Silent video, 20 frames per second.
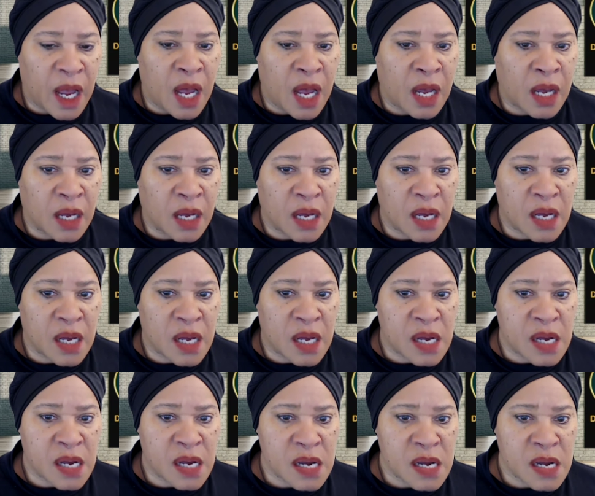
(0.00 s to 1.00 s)
ah,
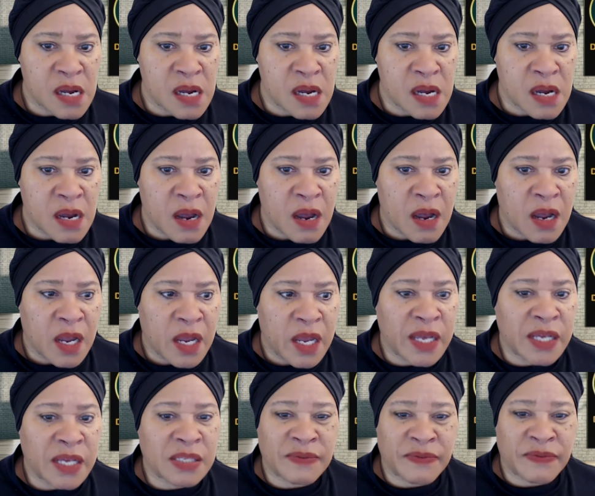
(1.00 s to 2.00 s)

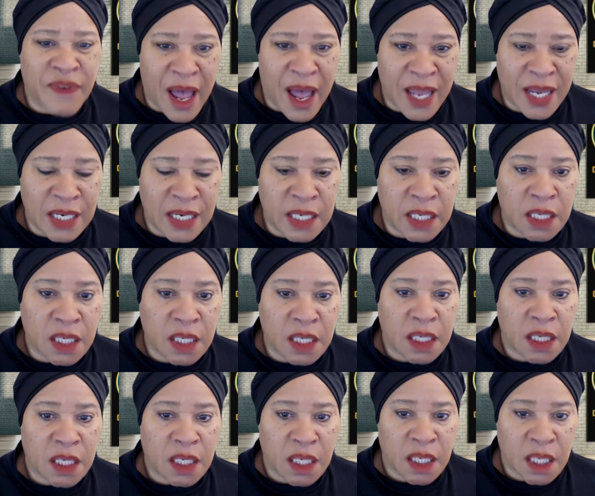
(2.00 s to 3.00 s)
Is Violet
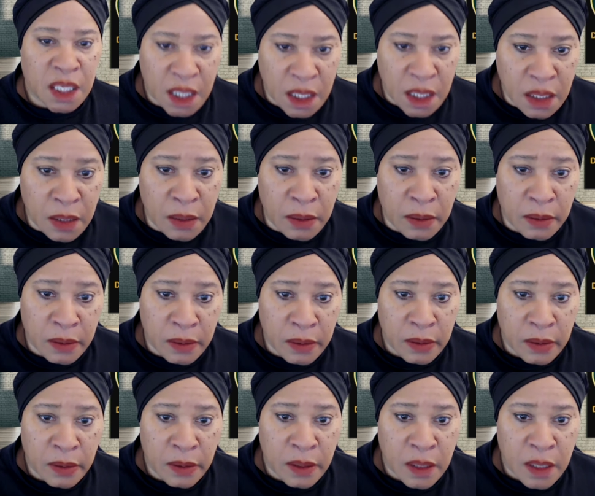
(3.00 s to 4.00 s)
here?
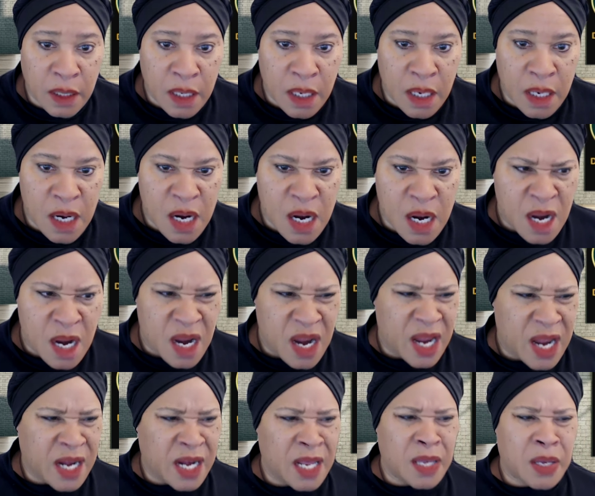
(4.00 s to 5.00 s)

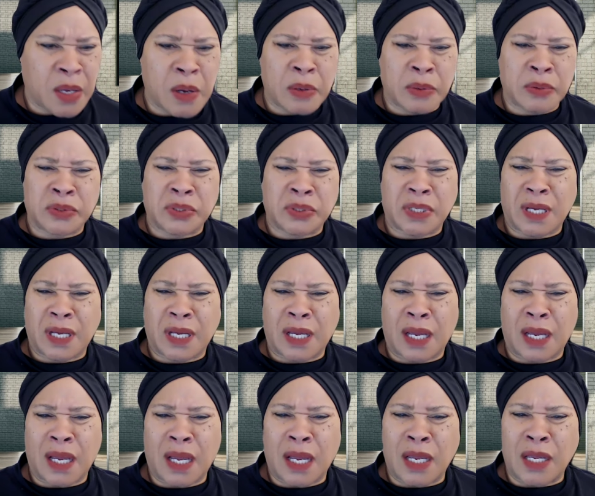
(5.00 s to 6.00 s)
And he goes,
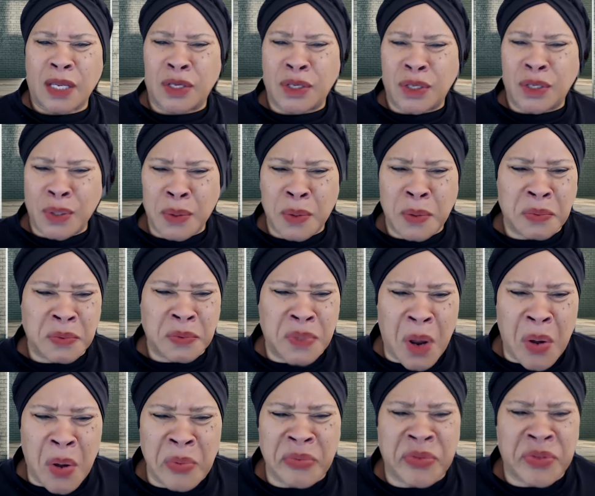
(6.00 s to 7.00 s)
You
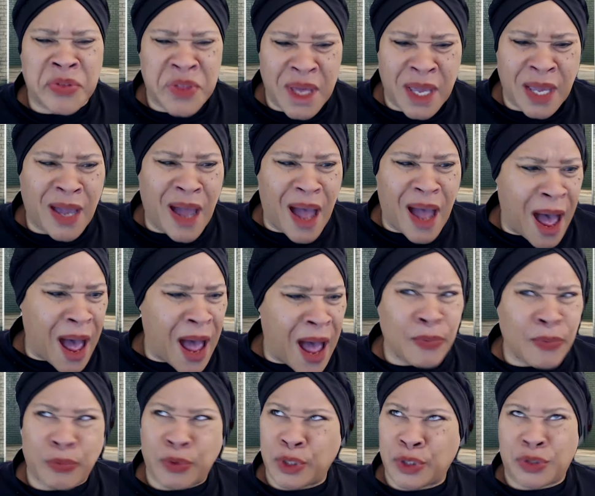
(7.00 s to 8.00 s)
don't think
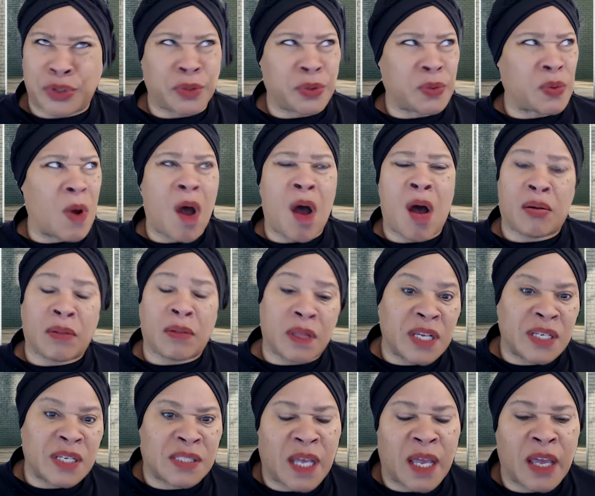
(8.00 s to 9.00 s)
I would do all
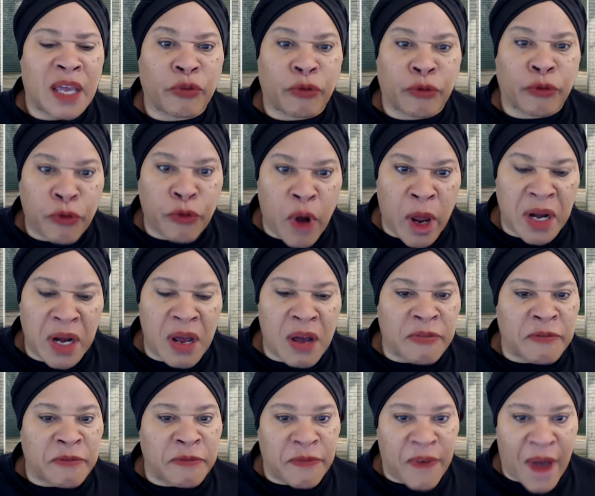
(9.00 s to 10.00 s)
this in front
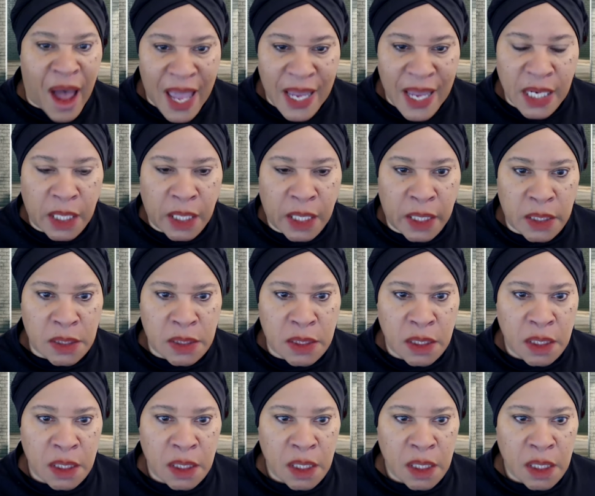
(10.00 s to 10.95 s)
of Violet?